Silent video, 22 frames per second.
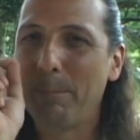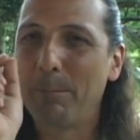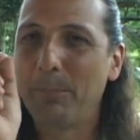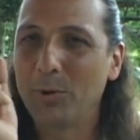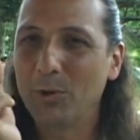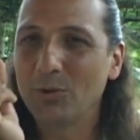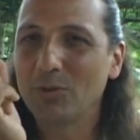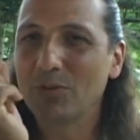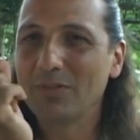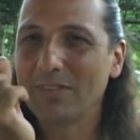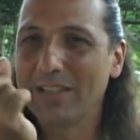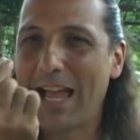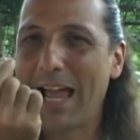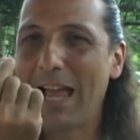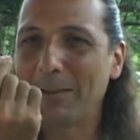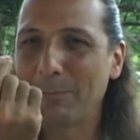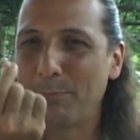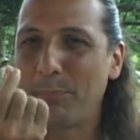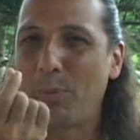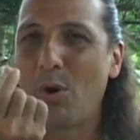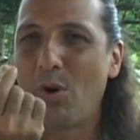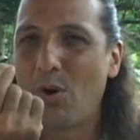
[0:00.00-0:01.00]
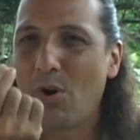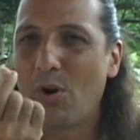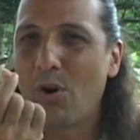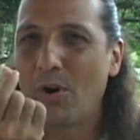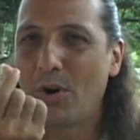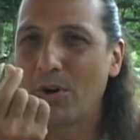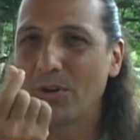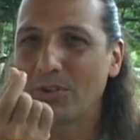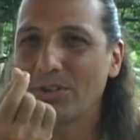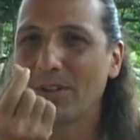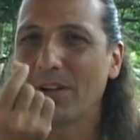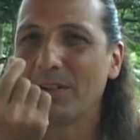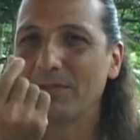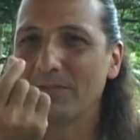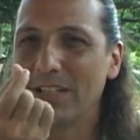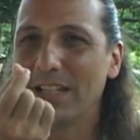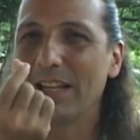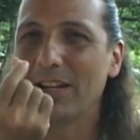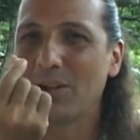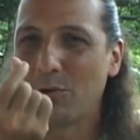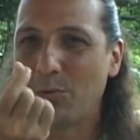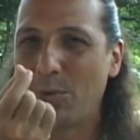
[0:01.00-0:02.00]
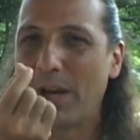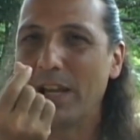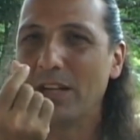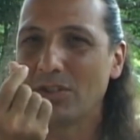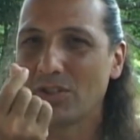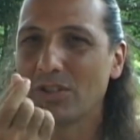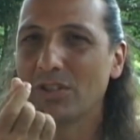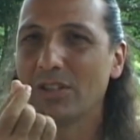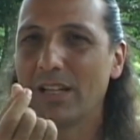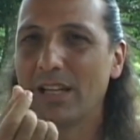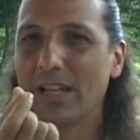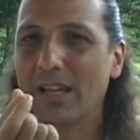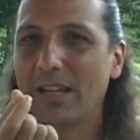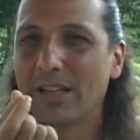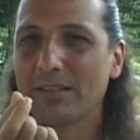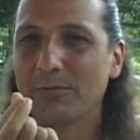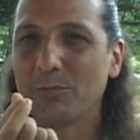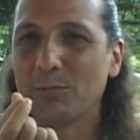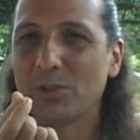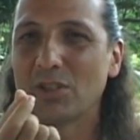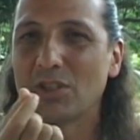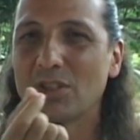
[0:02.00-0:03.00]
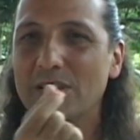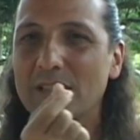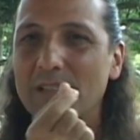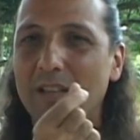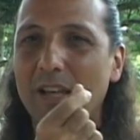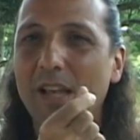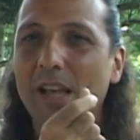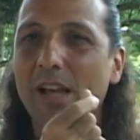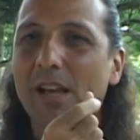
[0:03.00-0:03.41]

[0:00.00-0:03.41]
put that part of the equation in, which is